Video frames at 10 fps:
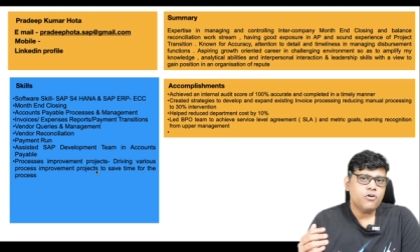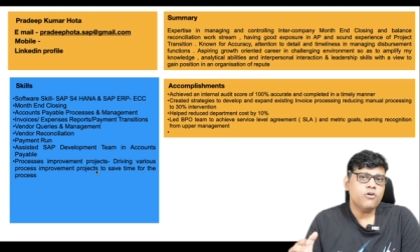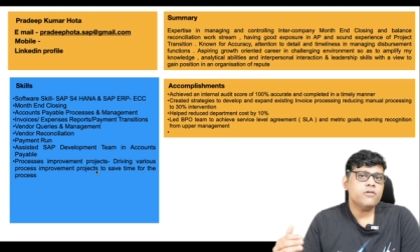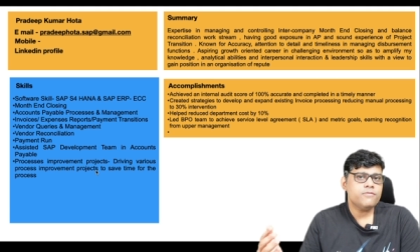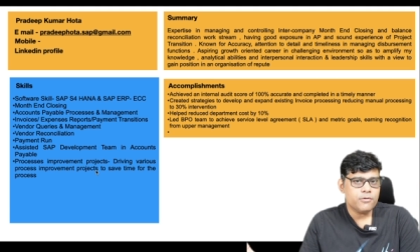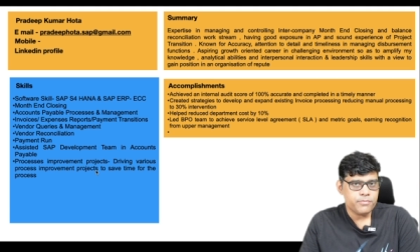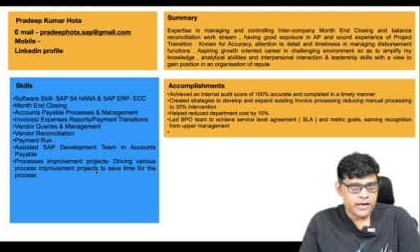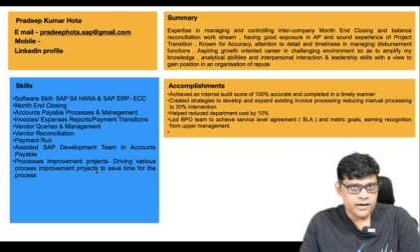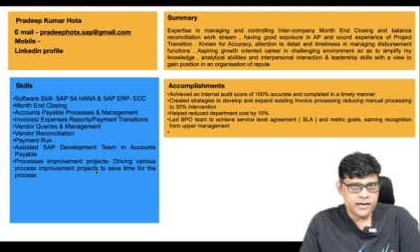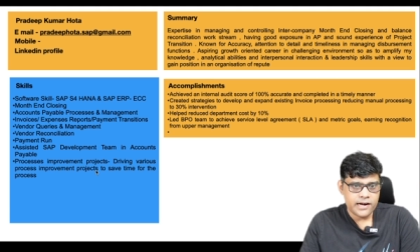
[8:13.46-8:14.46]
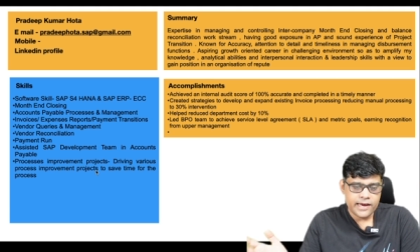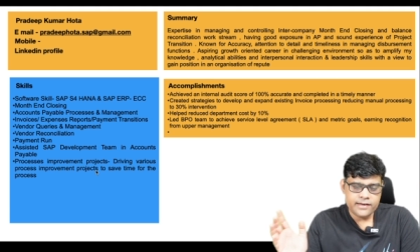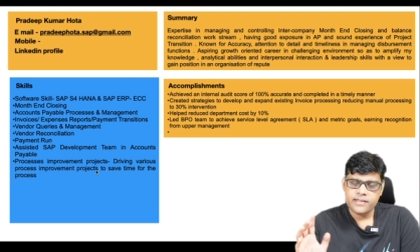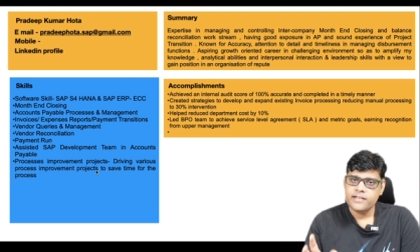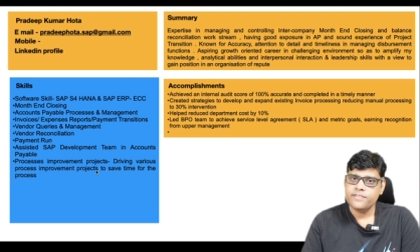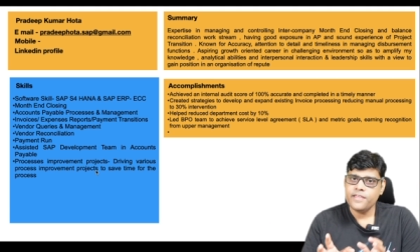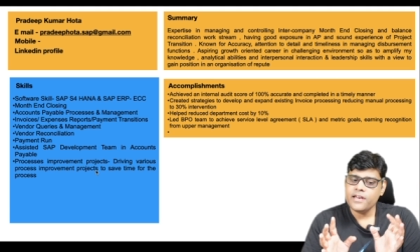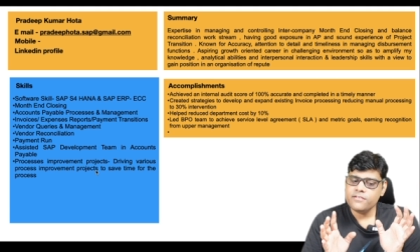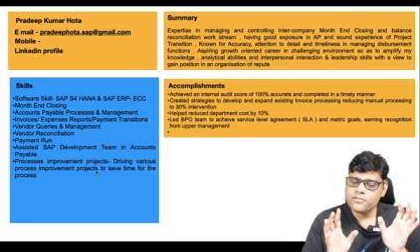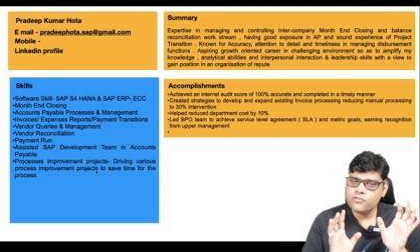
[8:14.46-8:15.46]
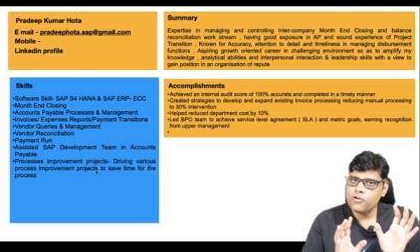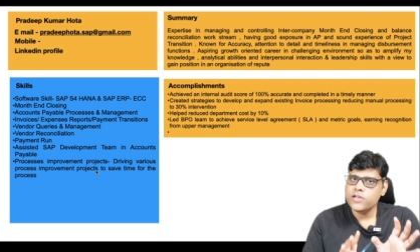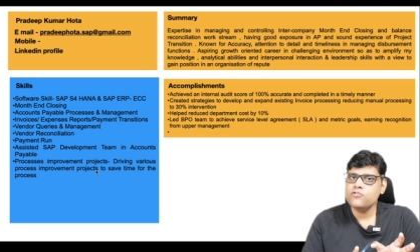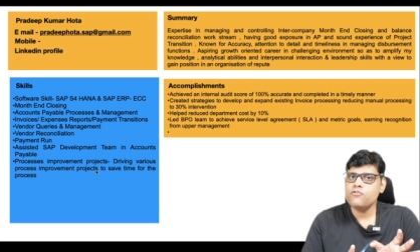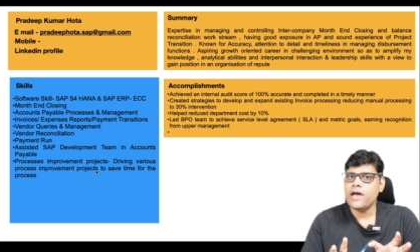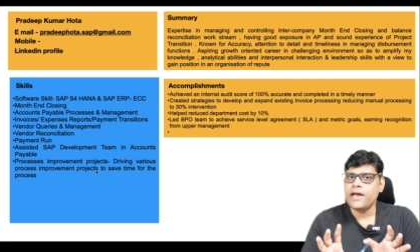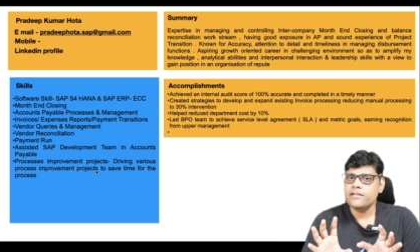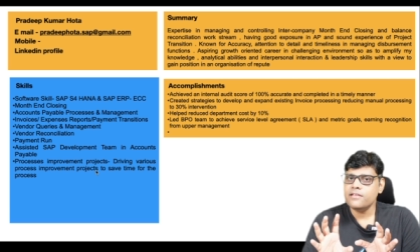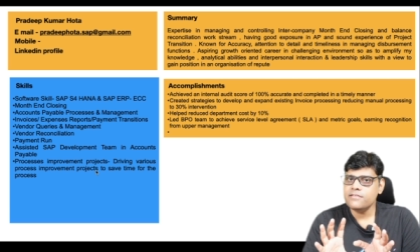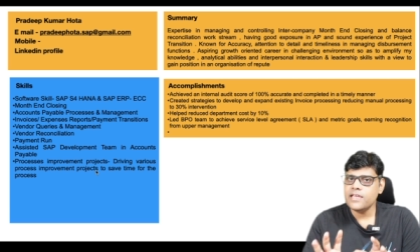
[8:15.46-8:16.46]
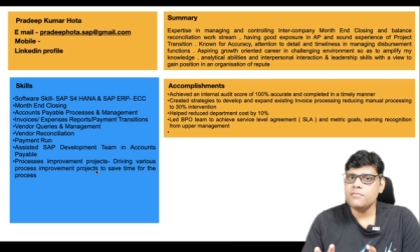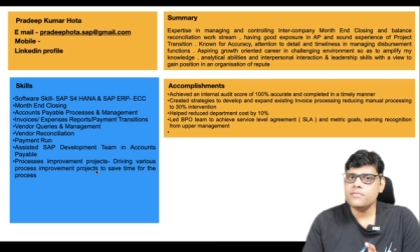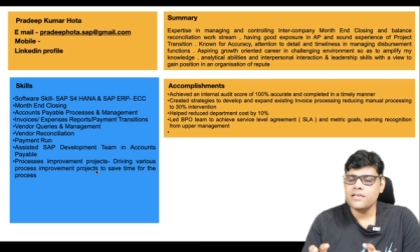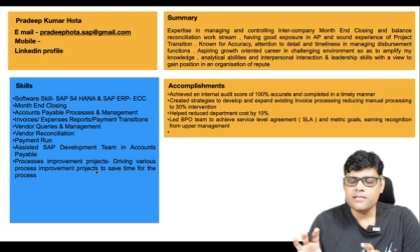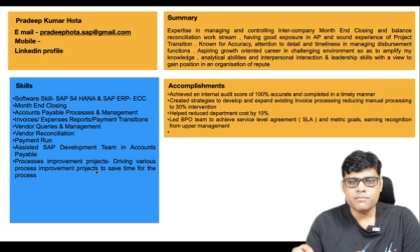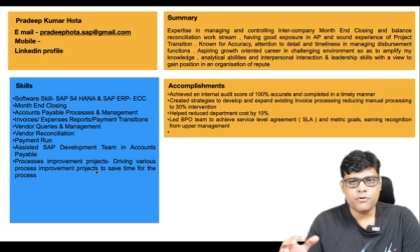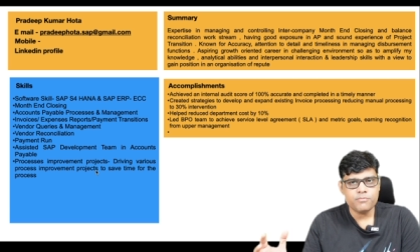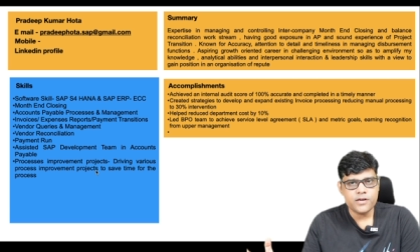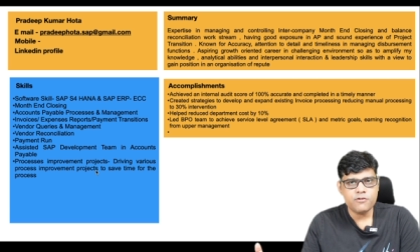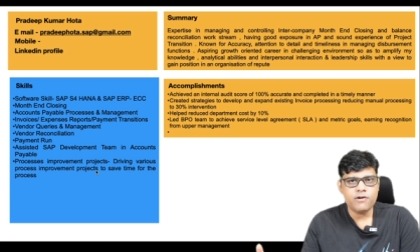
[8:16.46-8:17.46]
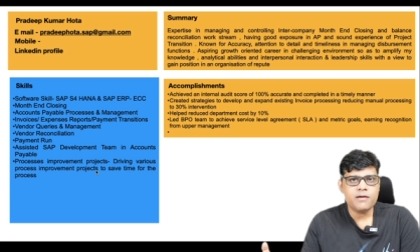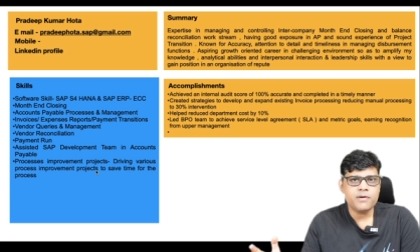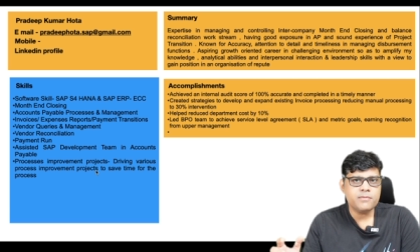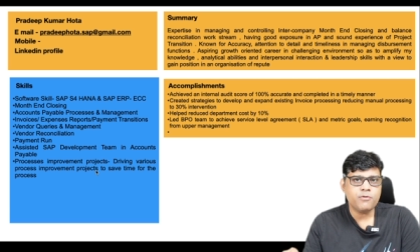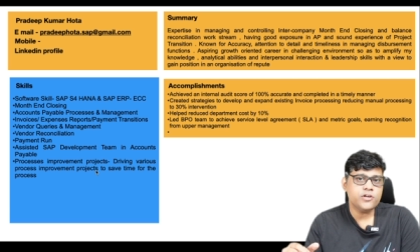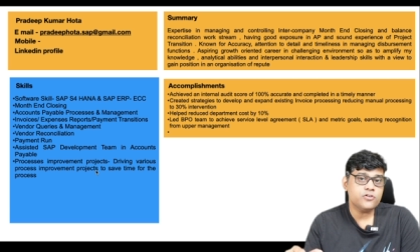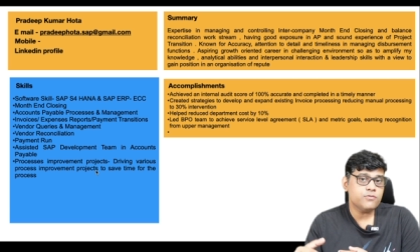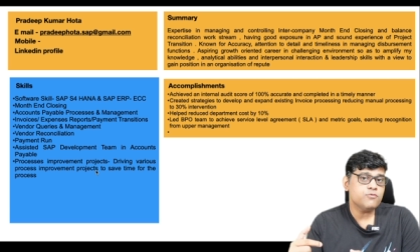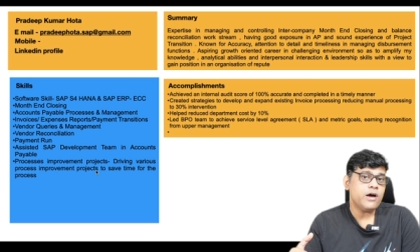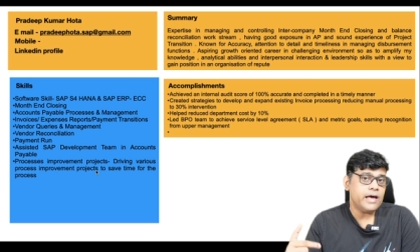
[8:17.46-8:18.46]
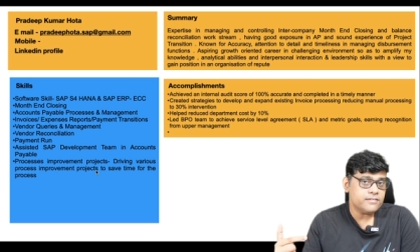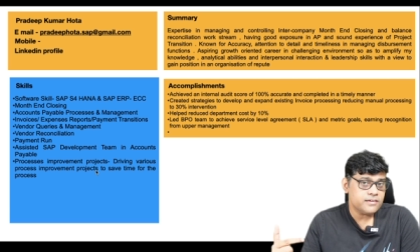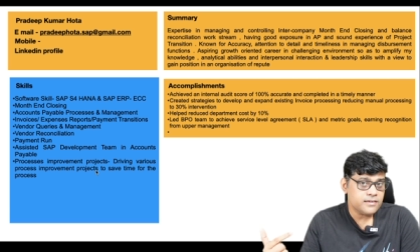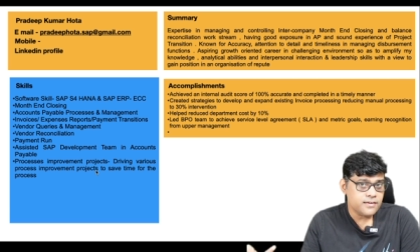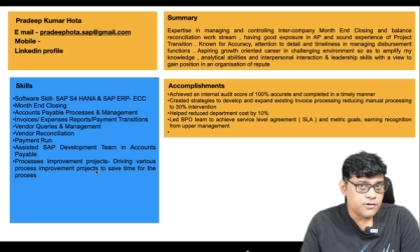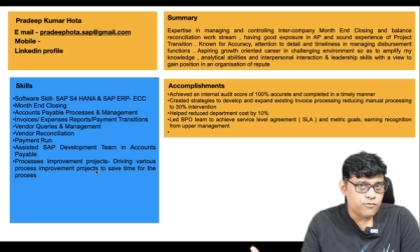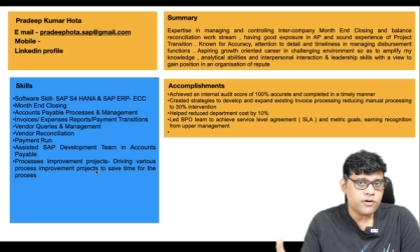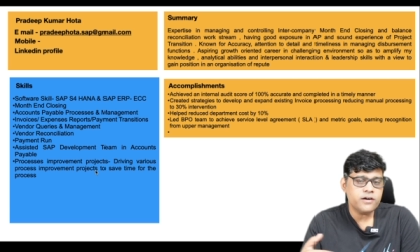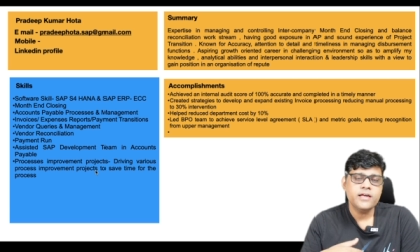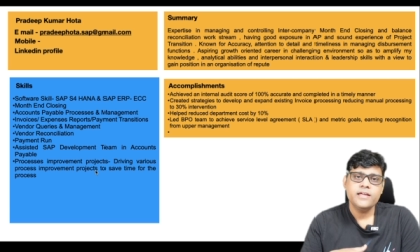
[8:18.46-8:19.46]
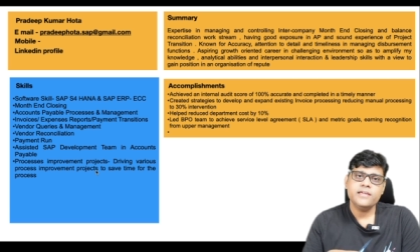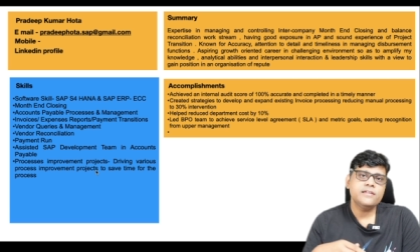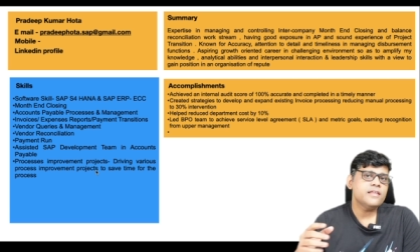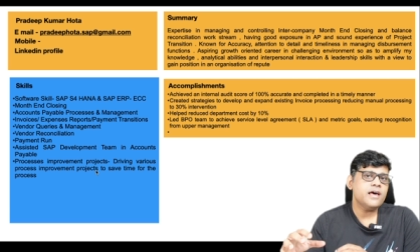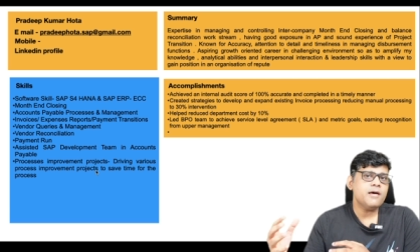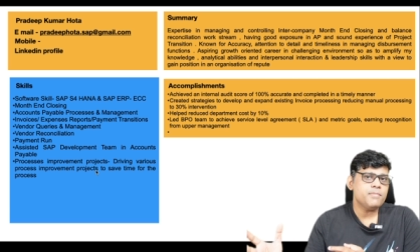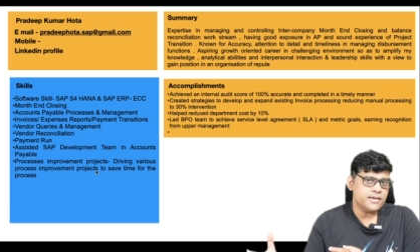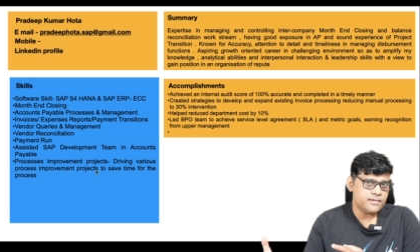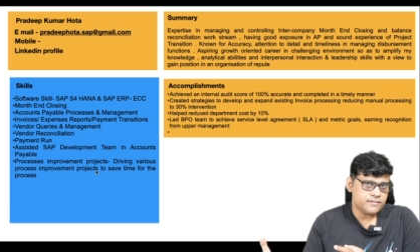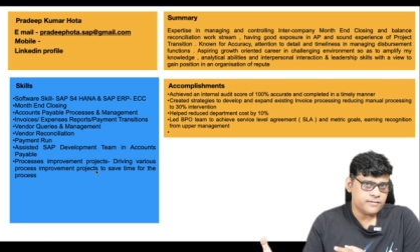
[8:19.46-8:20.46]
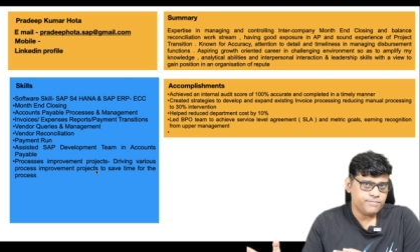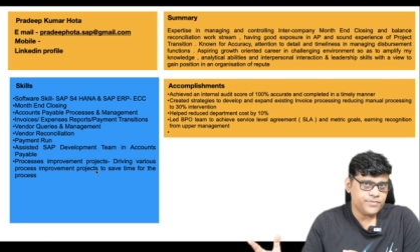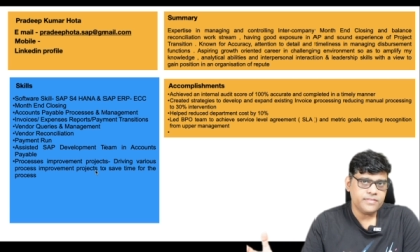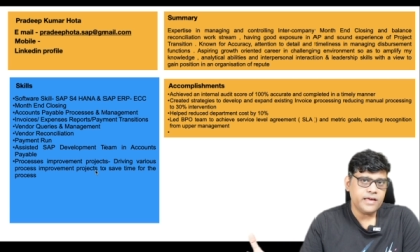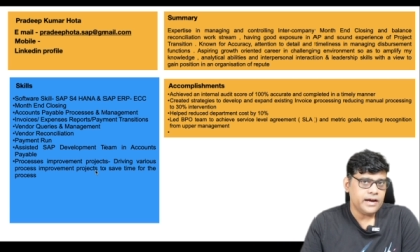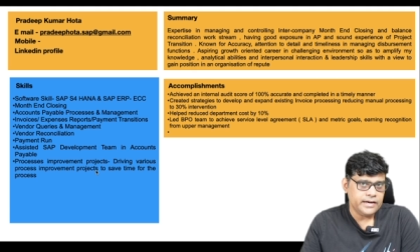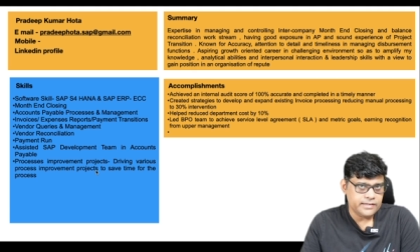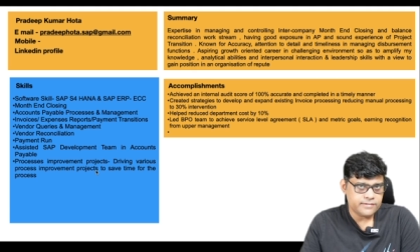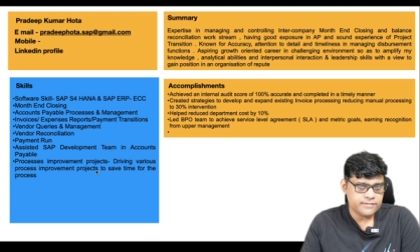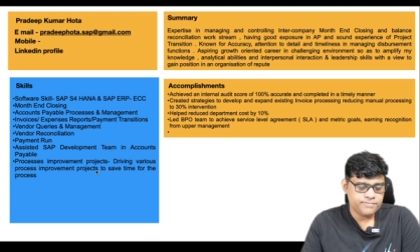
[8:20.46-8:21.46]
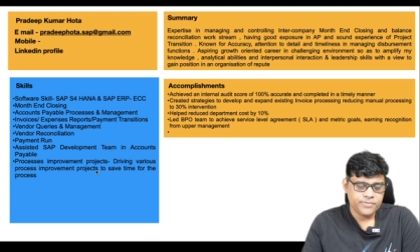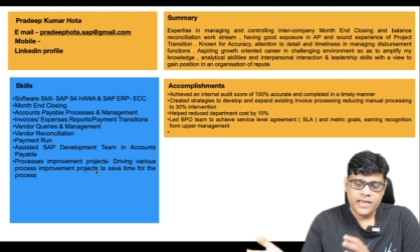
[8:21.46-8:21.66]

or from their client they are just going to add the same things from the requirement point of view as a keyword in their application in their ats